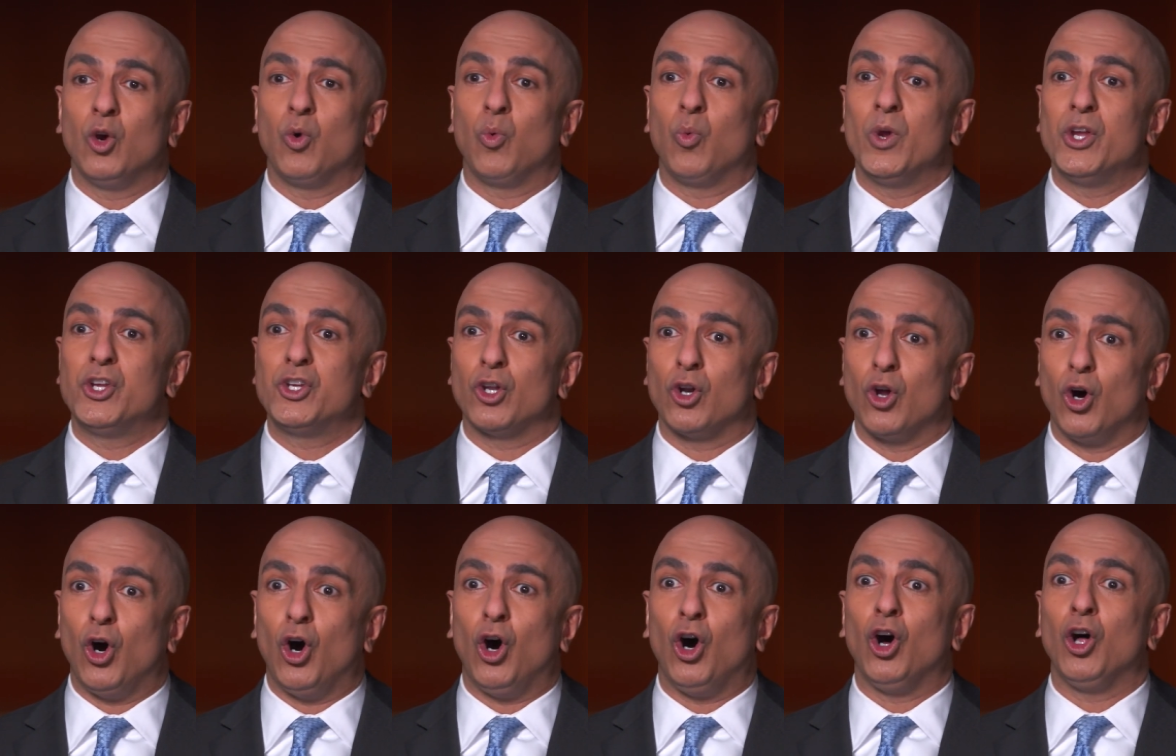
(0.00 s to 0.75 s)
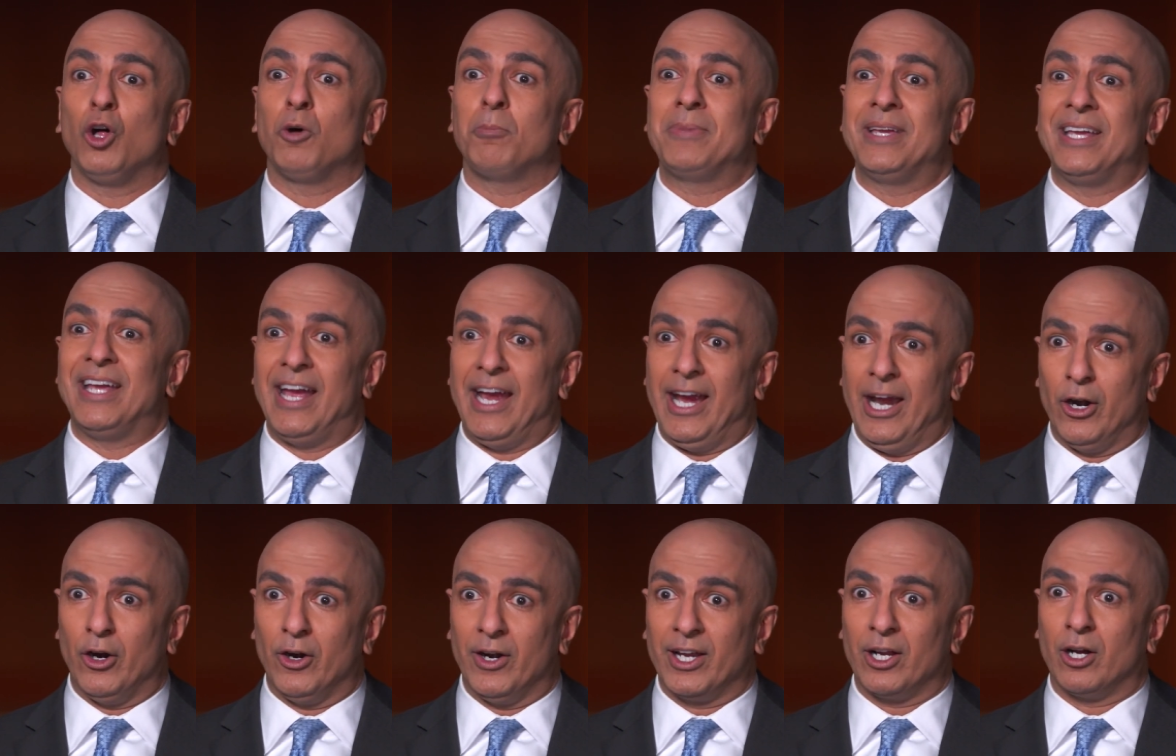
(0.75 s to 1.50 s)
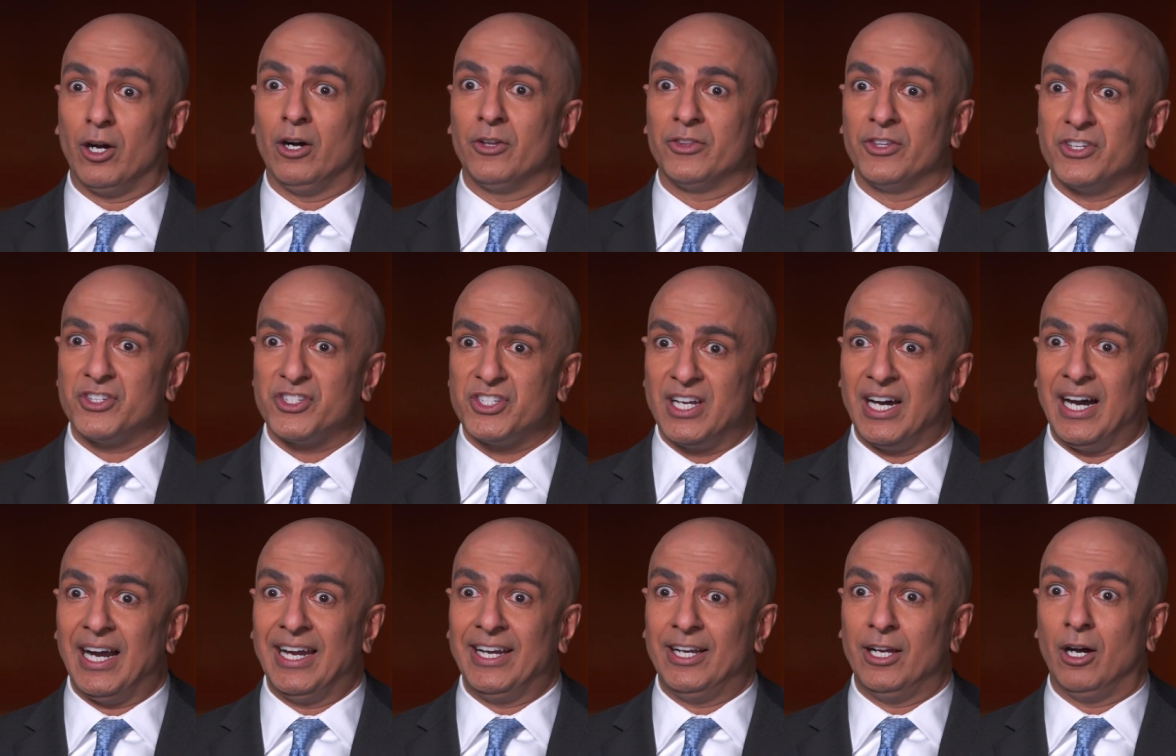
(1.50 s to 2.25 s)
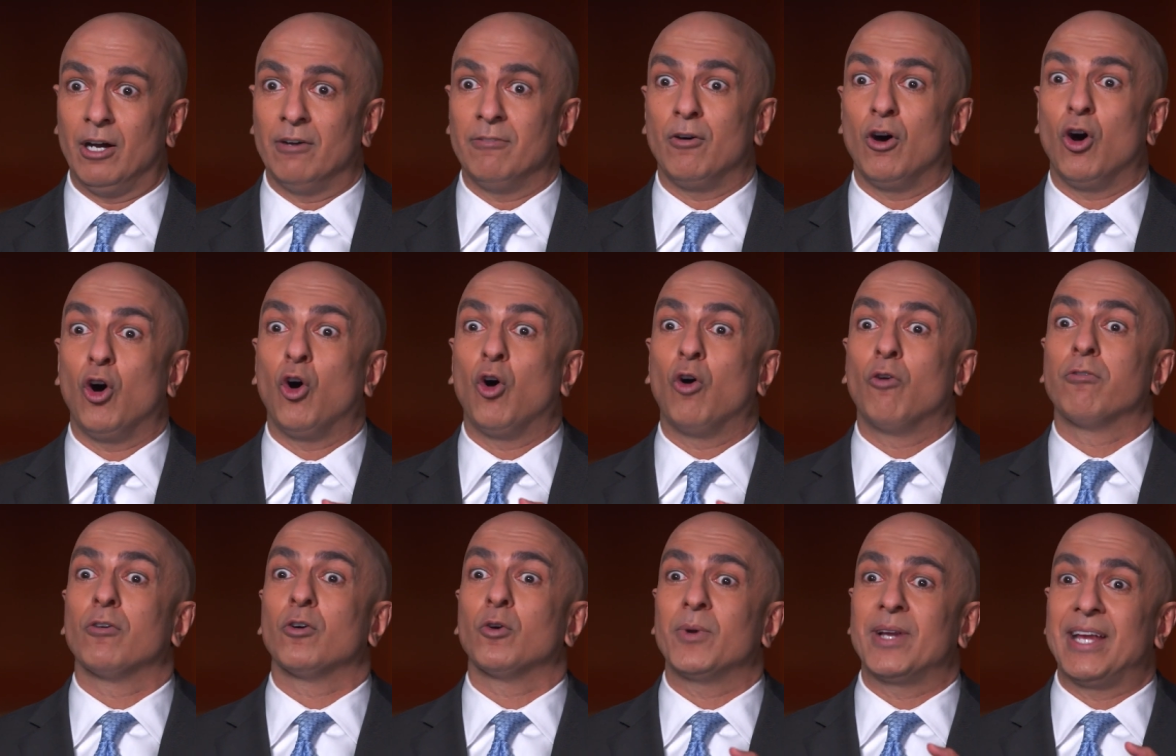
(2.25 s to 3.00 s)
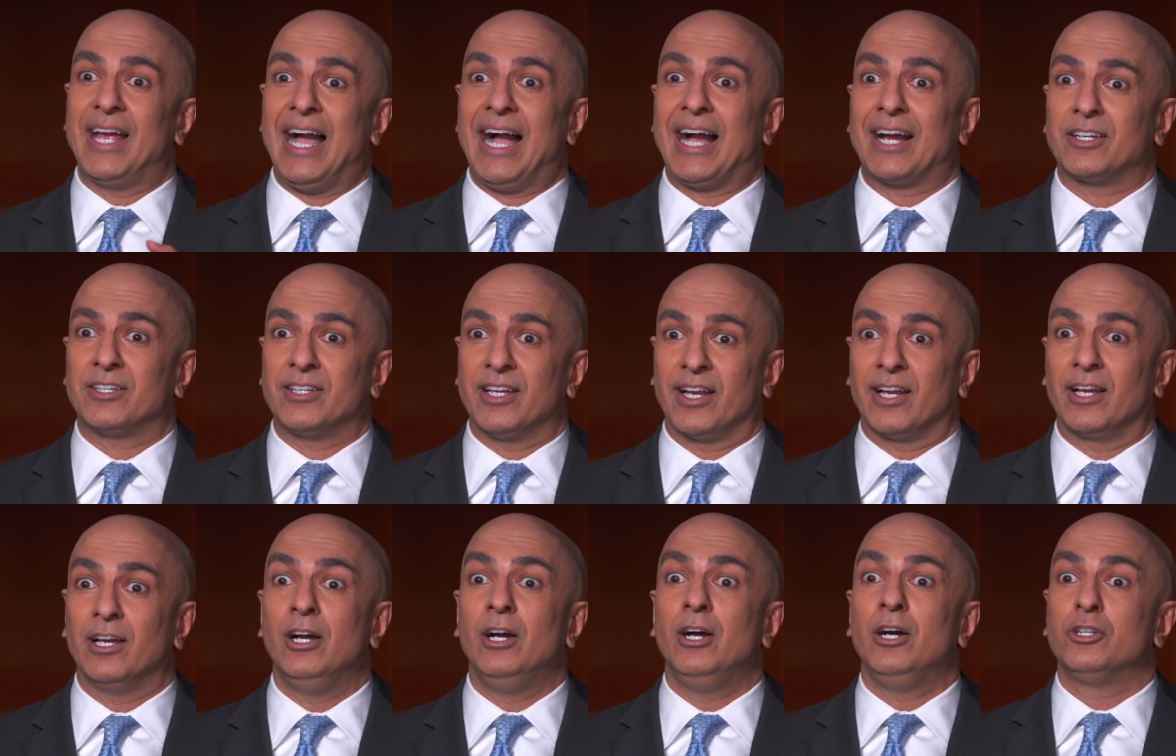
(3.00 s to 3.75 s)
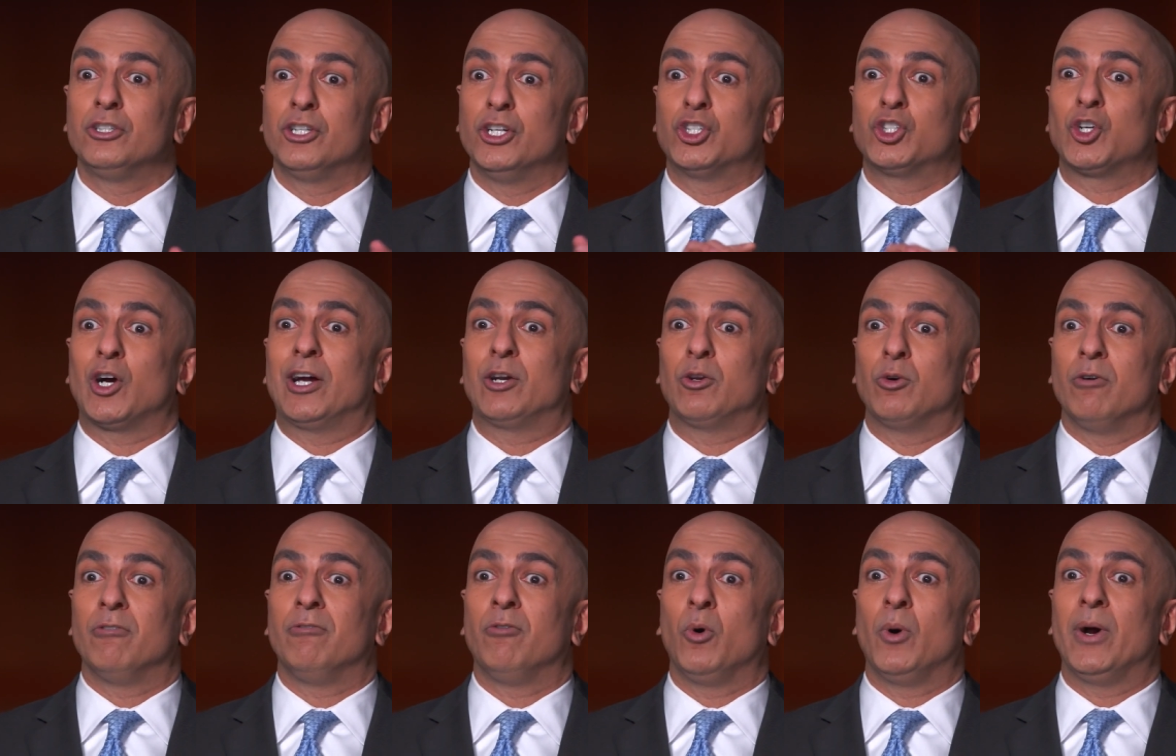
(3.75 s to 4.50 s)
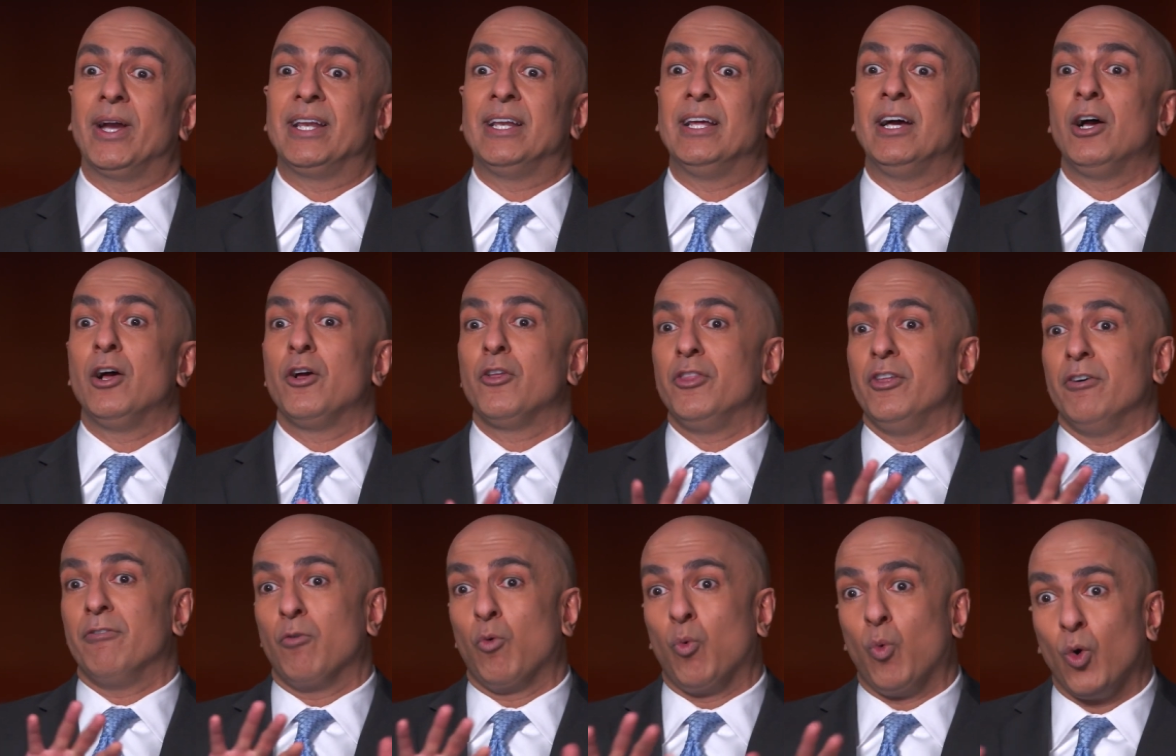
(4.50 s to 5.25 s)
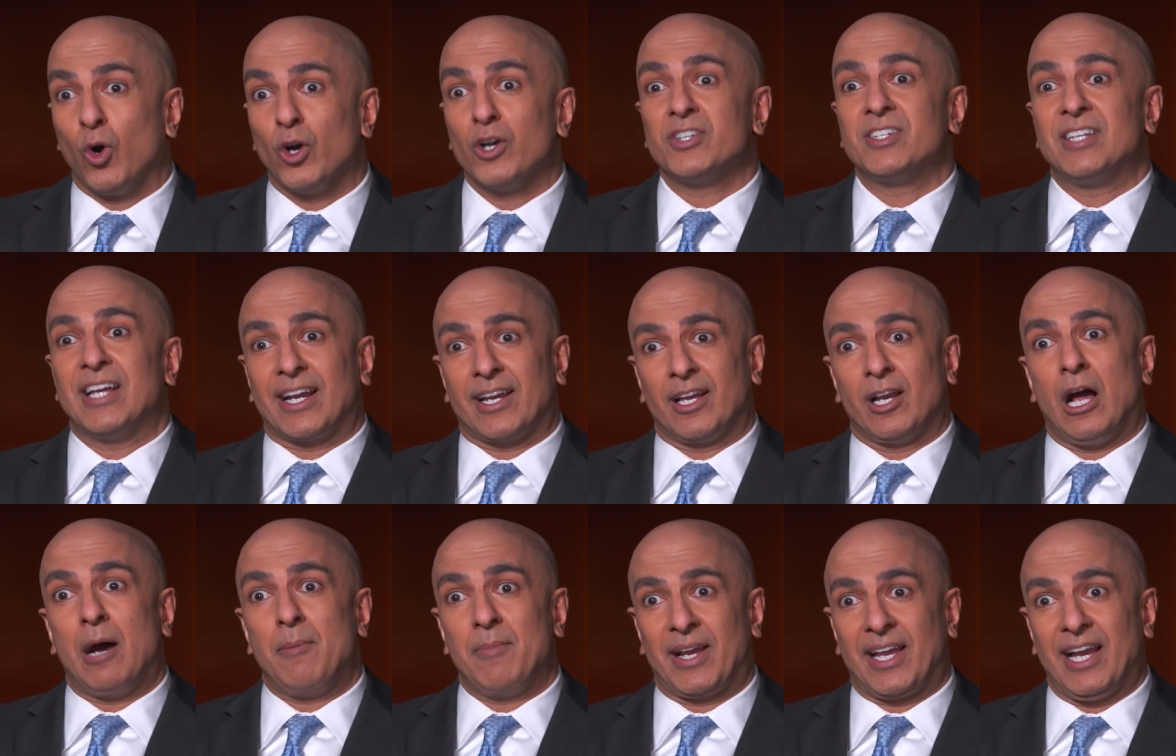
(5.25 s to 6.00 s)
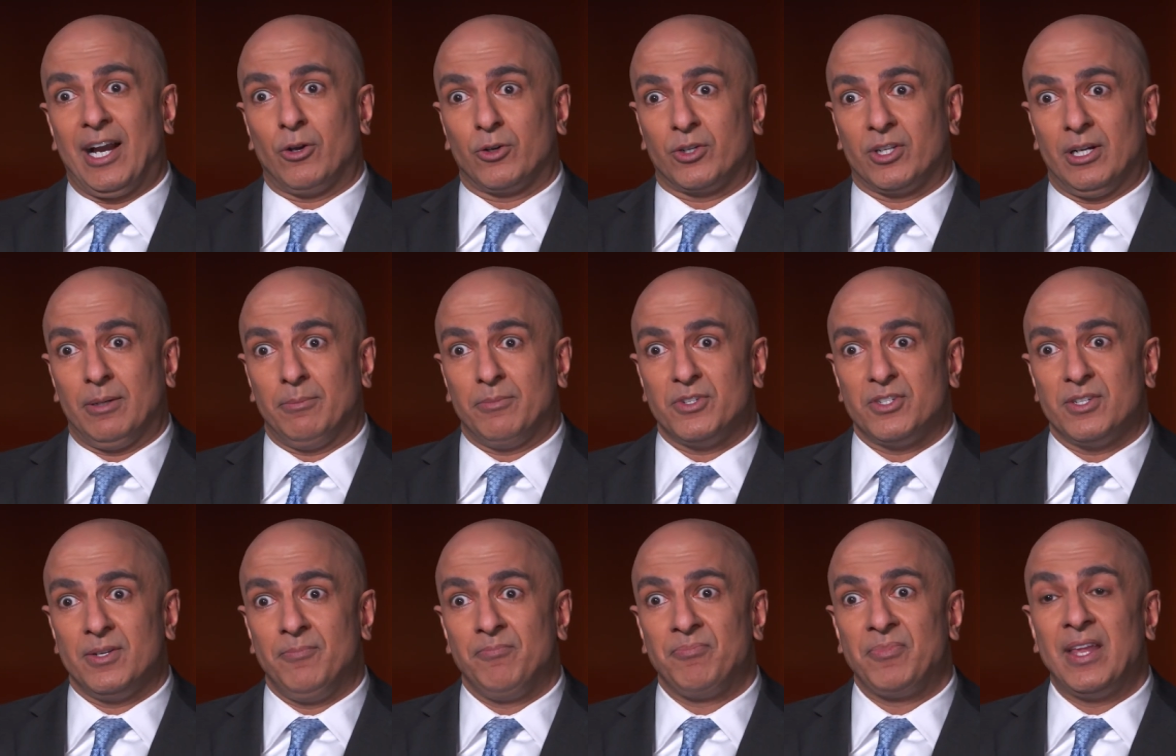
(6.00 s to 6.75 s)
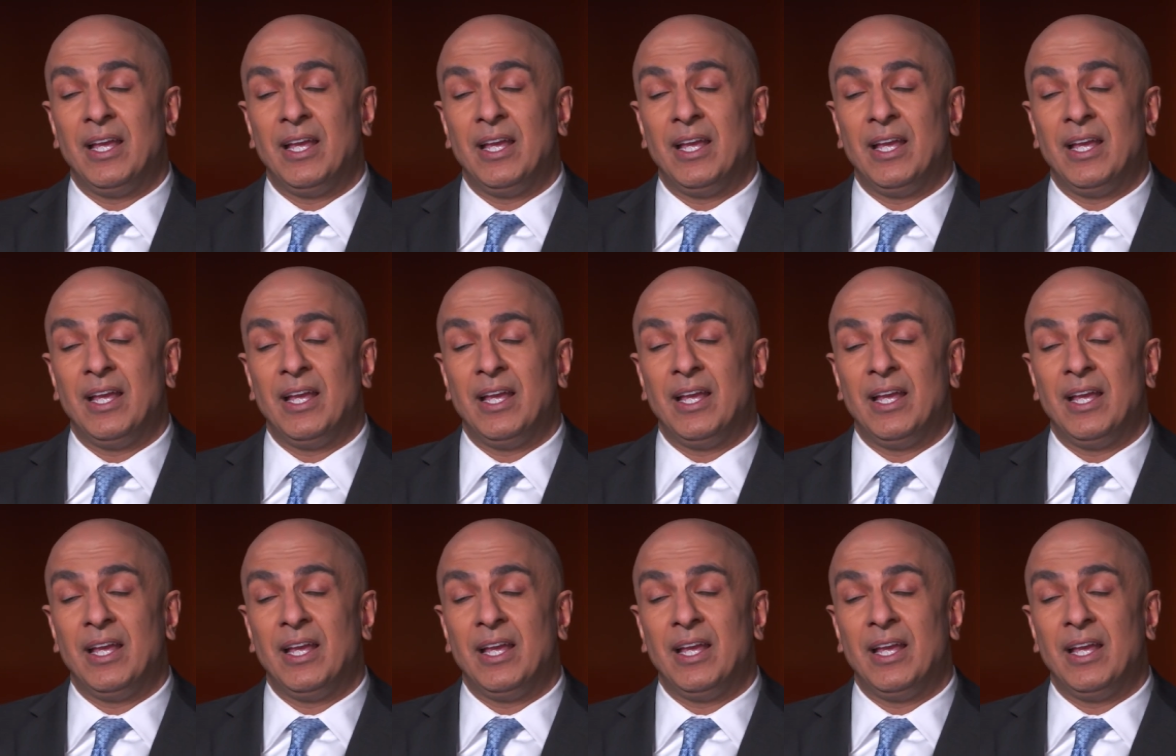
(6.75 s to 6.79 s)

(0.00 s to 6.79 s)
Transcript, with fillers: we should all be erring on the side of overreacting to try to avoid the worst economic outcomes.